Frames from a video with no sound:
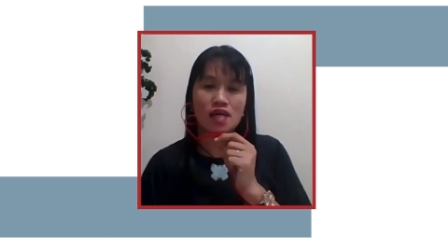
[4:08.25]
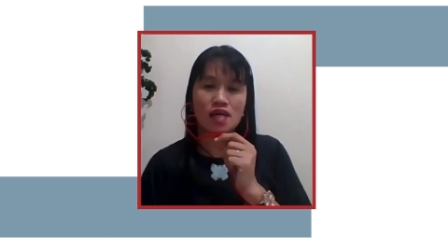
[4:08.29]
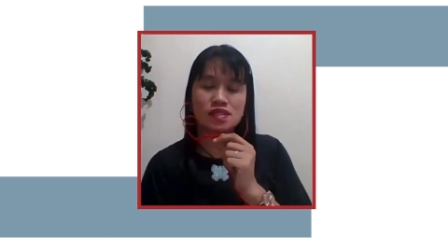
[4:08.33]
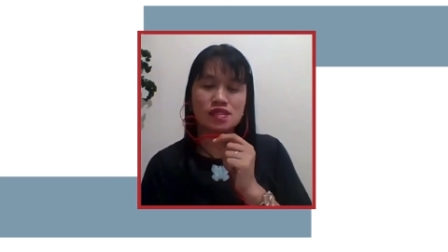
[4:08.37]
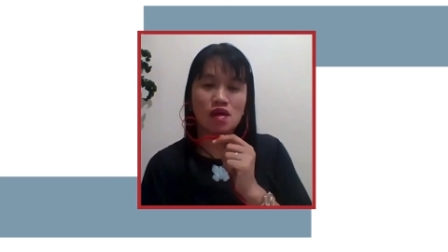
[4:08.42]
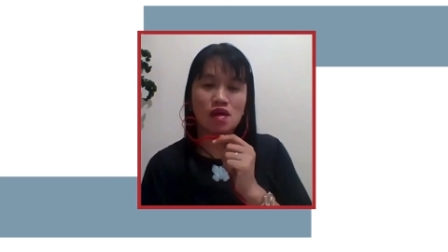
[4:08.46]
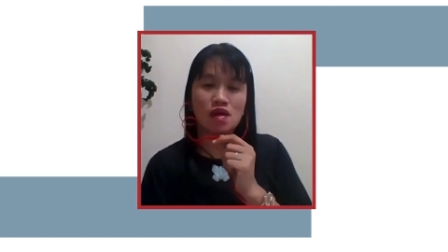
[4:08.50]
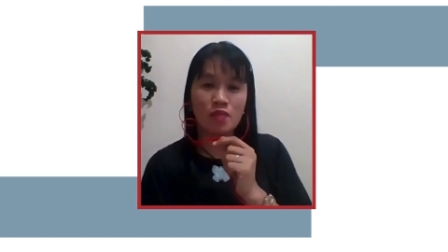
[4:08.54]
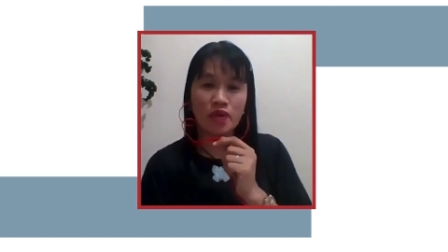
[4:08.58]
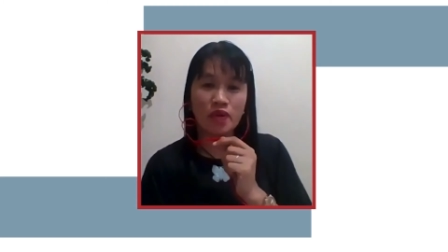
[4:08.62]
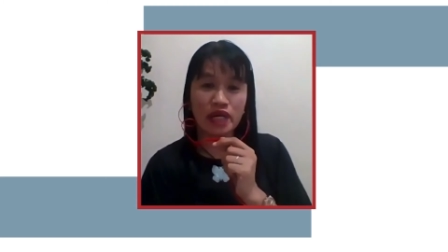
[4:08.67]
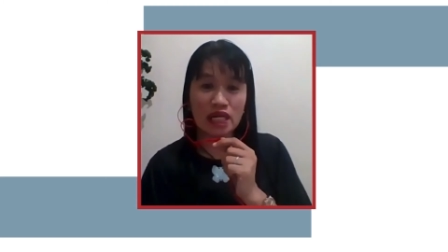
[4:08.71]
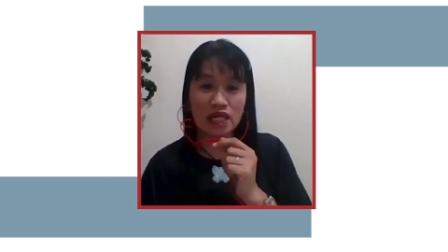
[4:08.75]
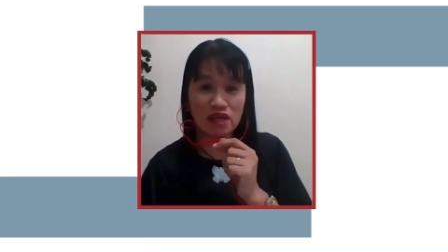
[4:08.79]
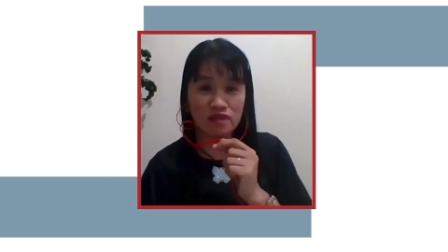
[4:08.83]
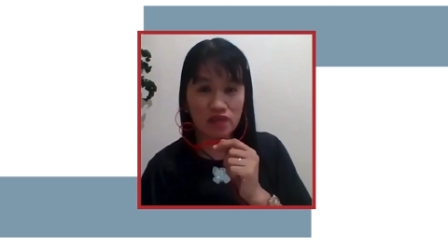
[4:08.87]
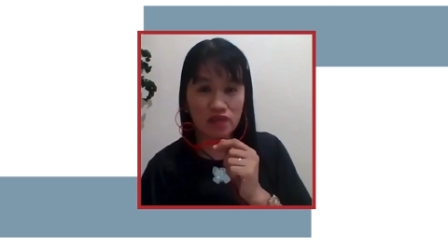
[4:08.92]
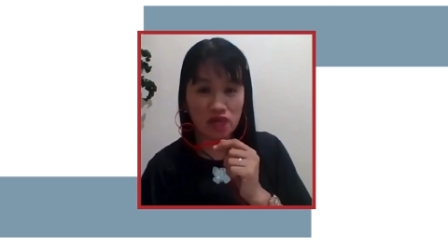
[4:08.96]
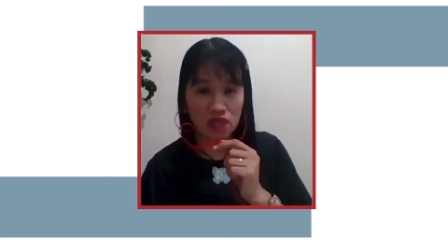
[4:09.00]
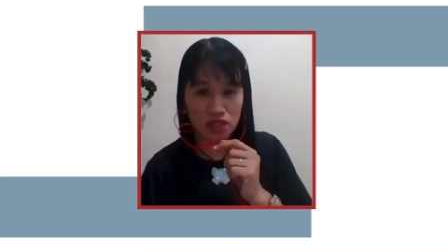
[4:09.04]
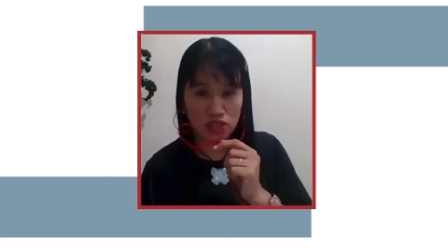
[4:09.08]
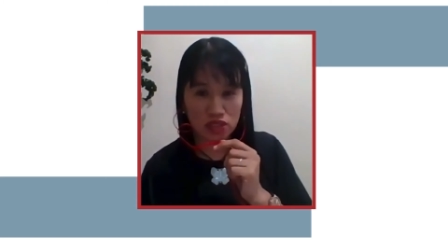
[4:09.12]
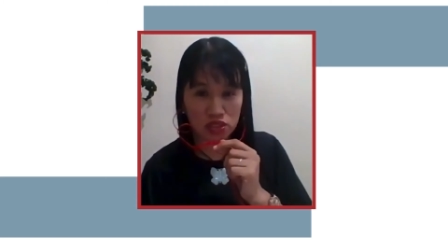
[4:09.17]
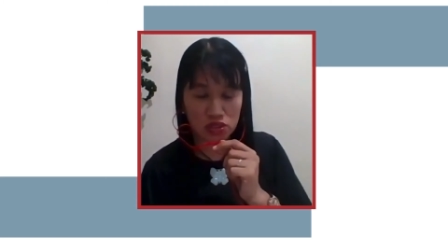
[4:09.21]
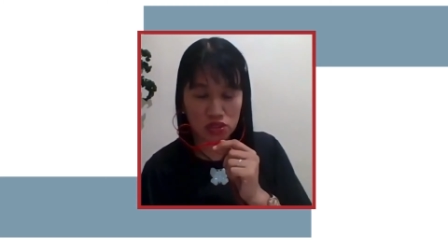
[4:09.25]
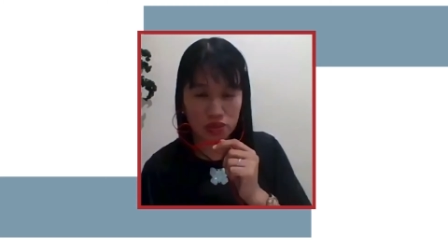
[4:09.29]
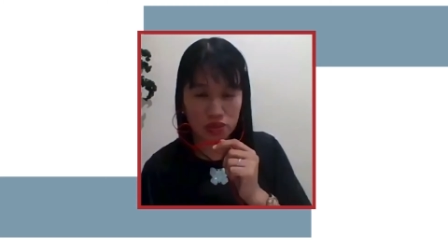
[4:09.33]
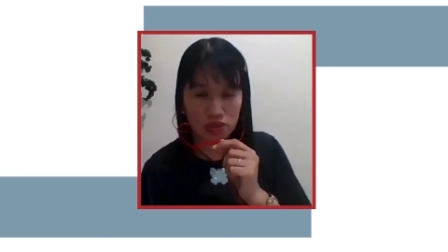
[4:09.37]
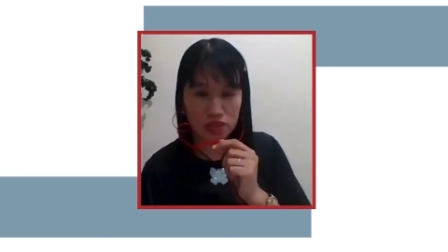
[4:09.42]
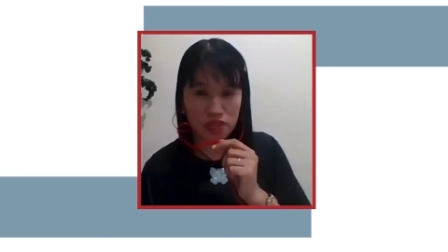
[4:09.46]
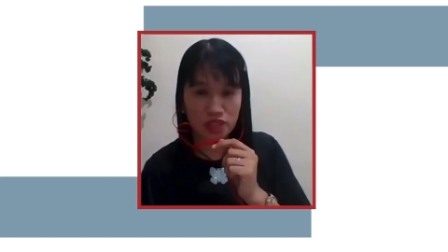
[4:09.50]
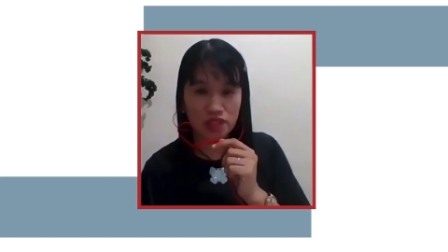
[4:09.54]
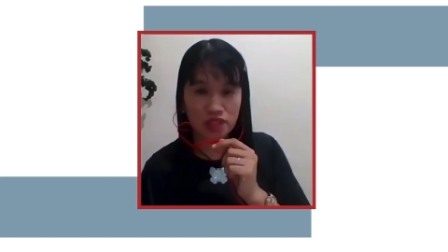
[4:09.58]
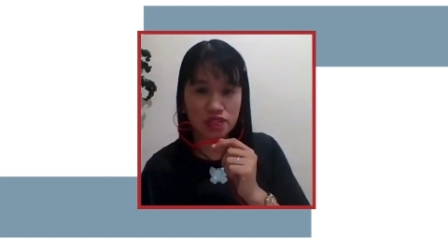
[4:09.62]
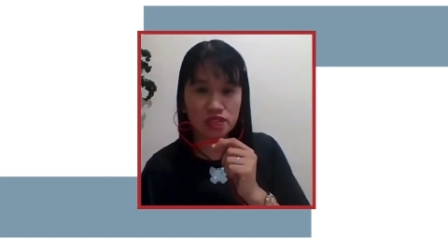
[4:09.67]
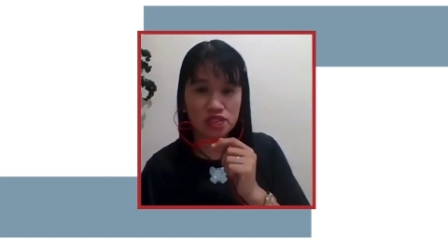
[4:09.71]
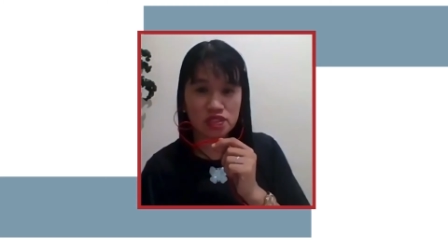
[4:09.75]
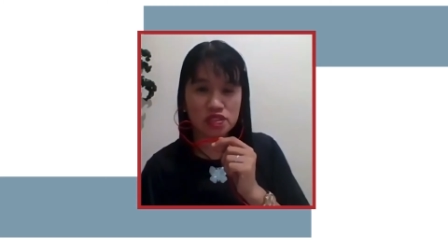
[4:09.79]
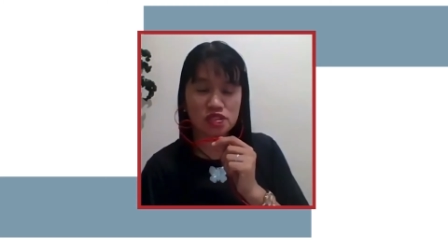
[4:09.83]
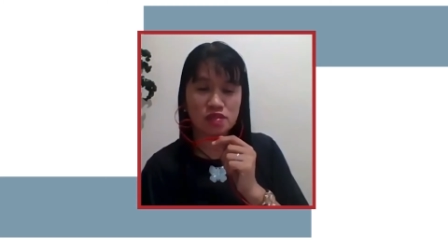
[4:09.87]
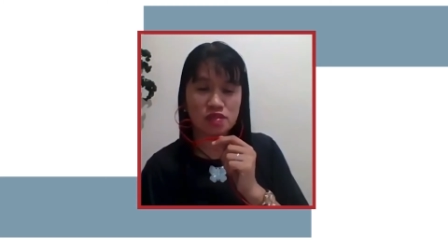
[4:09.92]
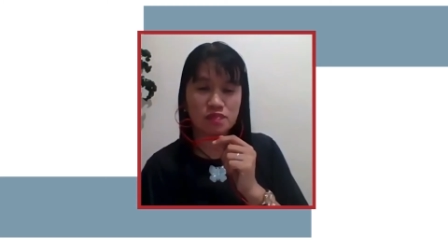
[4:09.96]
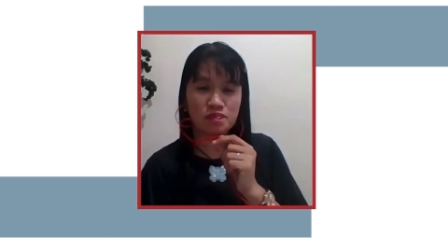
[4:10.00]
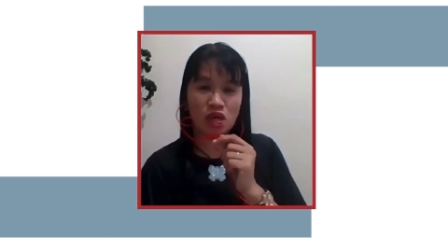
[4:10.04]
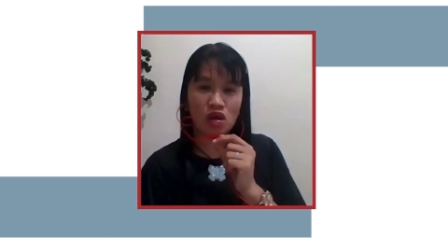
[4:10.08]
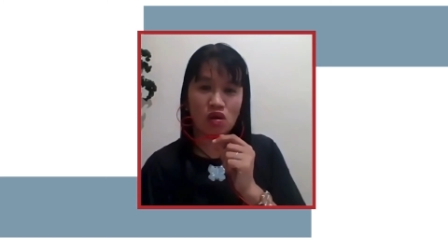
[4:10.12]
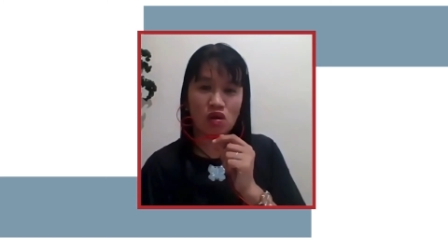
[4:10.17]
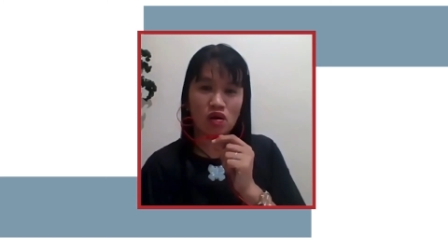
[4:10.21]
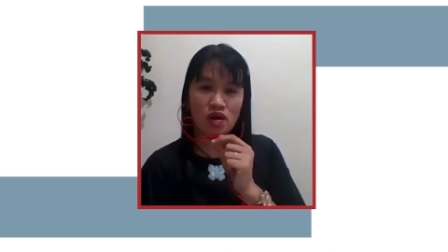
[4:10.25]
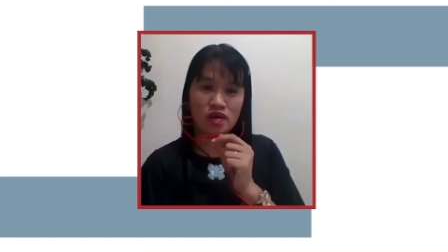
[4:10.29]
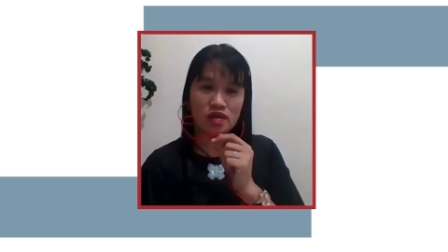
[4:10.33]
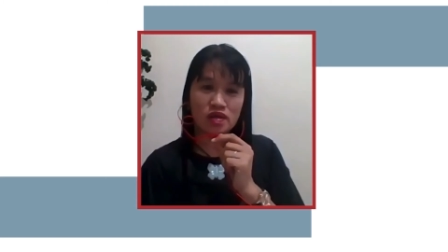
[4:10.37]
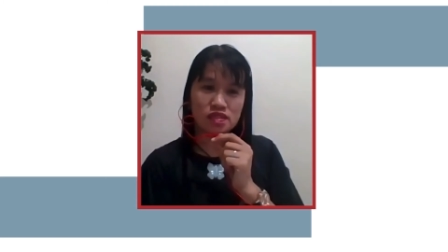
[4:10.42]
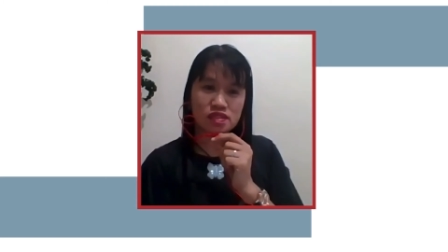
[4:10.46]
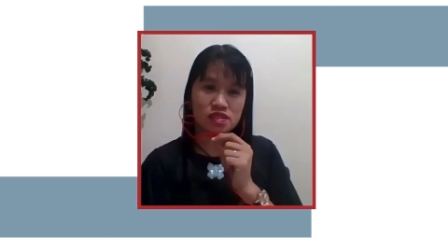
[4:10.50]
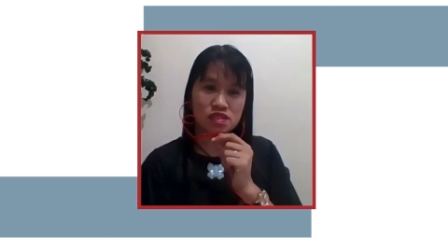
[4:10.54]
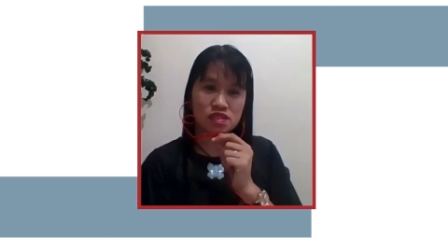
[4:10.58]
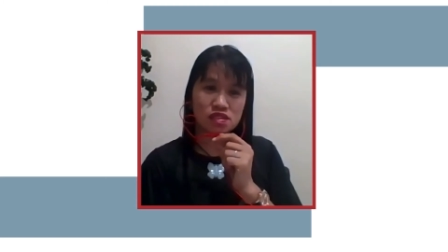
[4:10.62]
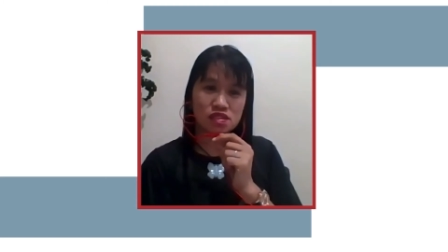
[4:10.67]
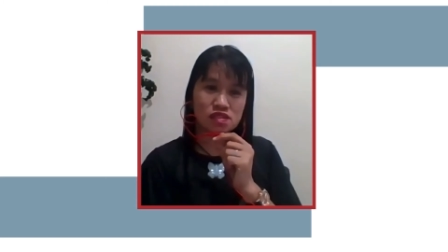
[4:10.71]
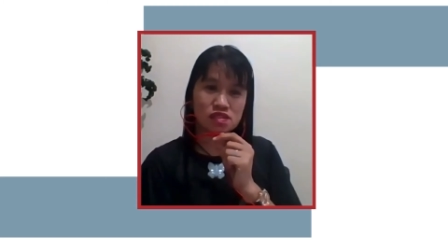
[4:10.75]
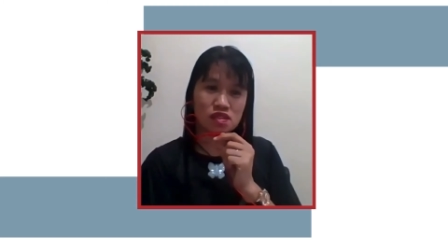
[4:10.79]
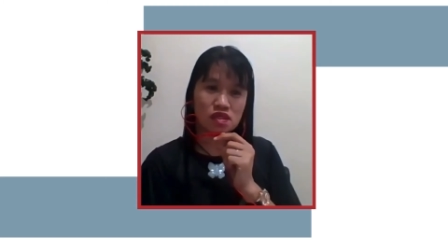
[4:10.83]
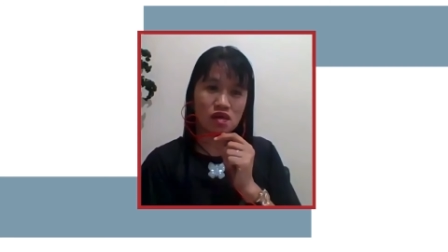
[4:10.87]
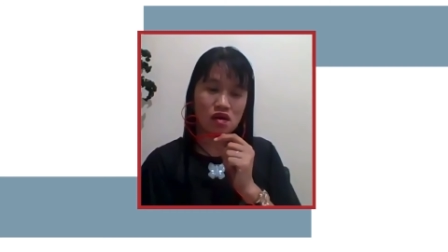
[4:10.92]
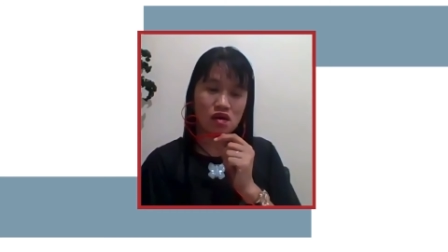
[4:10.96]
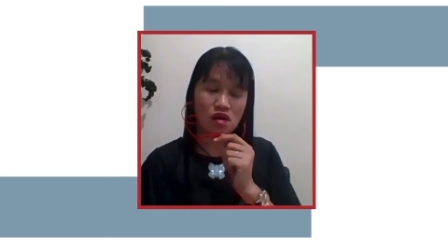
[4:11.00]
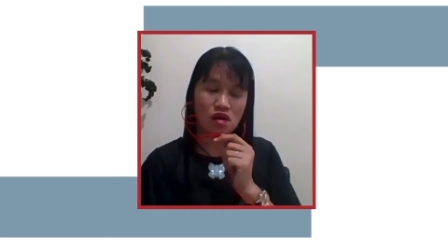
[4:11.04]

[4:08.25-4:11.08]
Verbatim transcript: some are leaving the church because